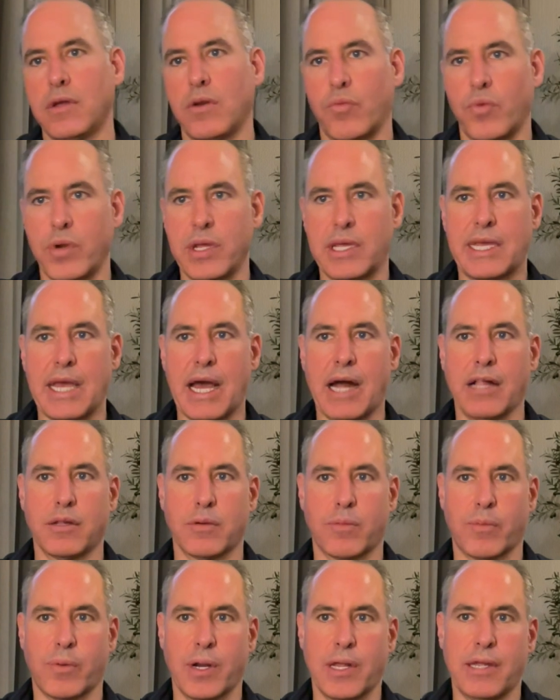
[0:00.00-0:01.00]

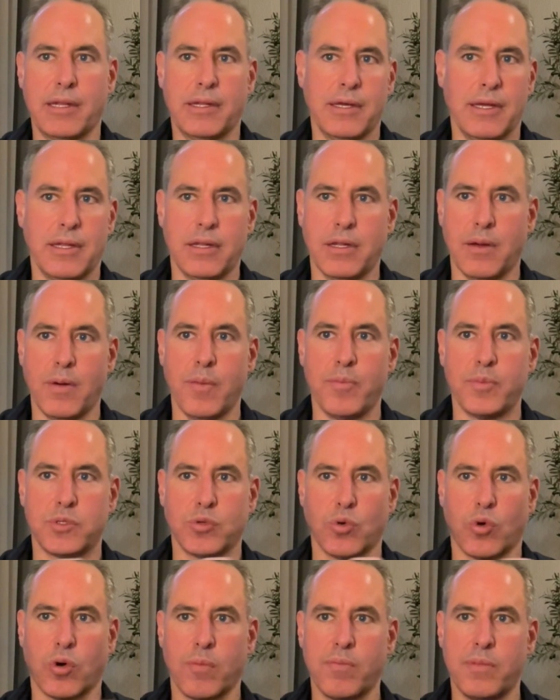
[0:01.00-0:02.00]
recalibrate and
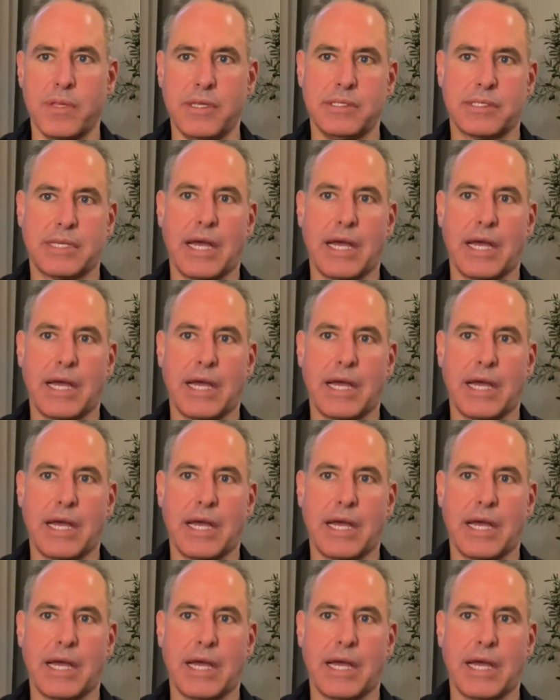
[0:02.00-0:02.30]
absorb these